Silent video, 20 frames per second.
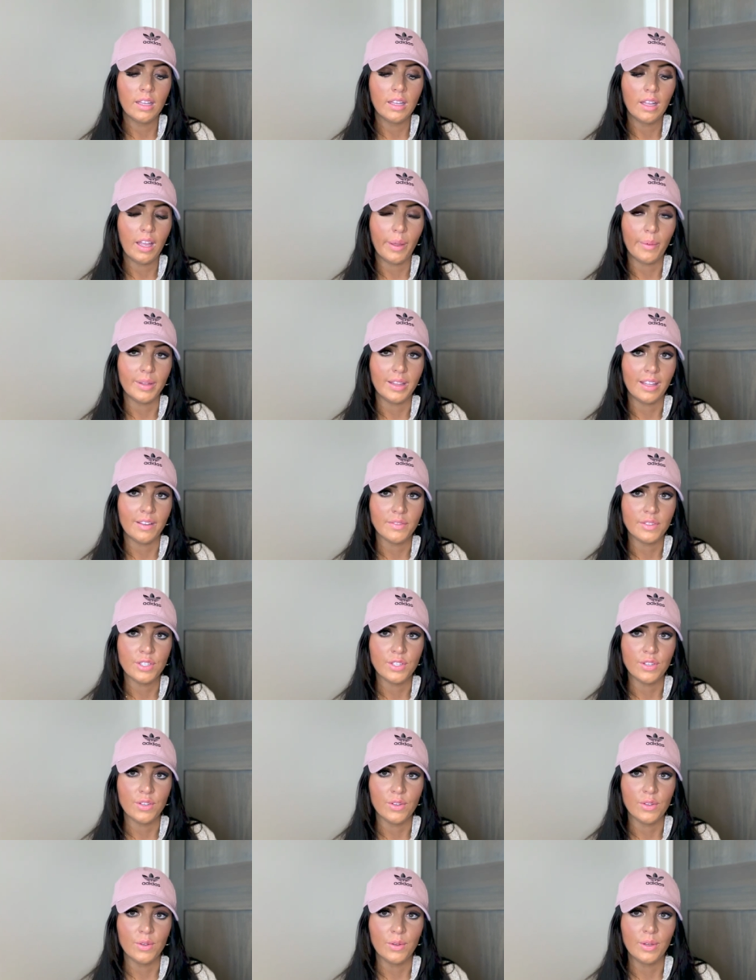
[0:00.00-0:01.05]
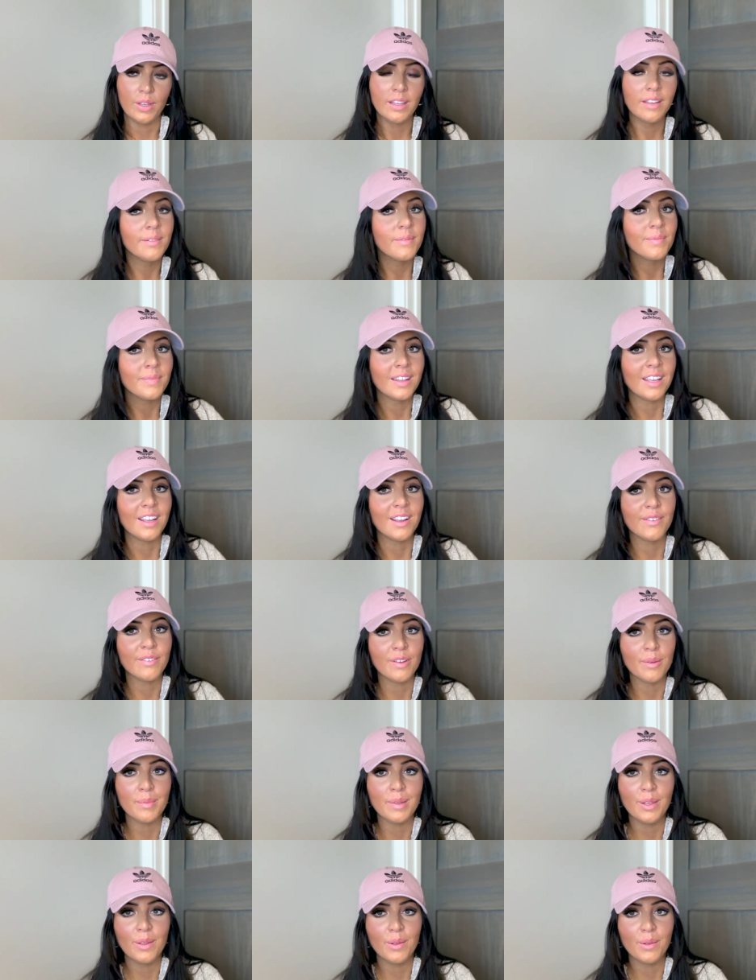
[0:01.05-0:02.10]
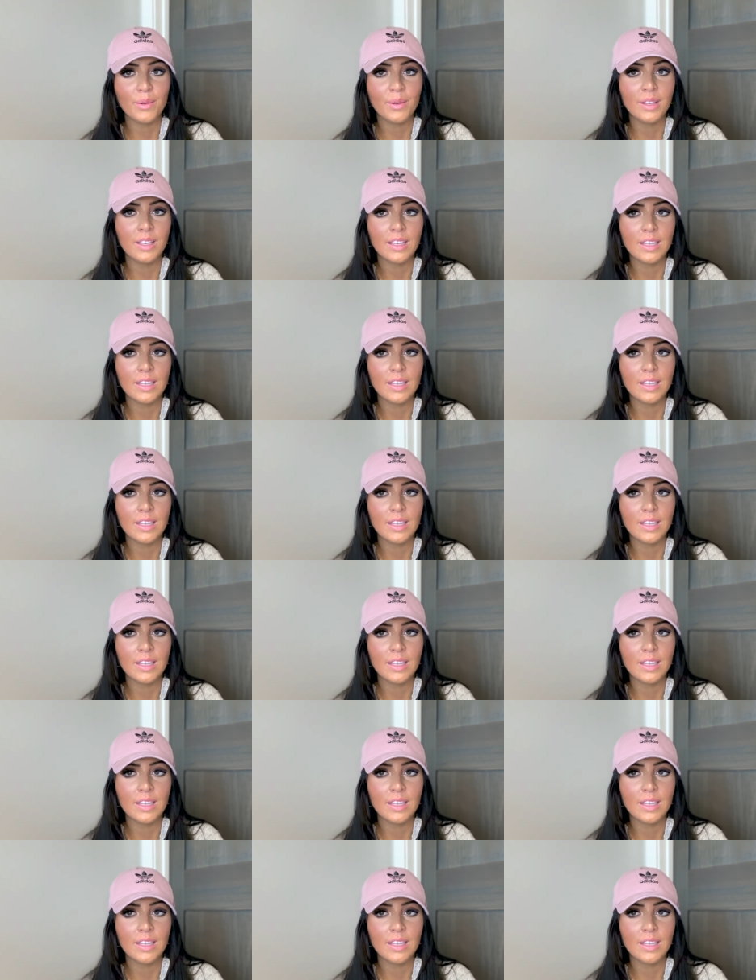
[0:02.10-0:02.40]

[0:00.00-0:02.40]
would love to hear from you.